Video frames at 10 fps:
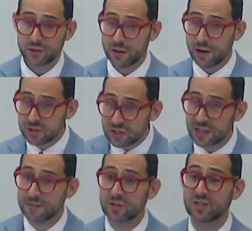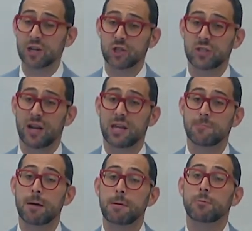So here's a set of distinctions that I
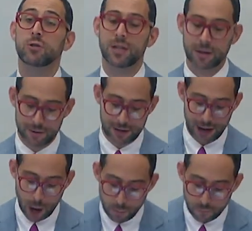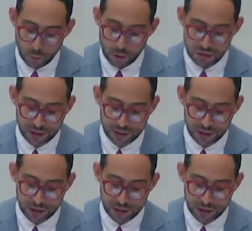think might be particularly helpful when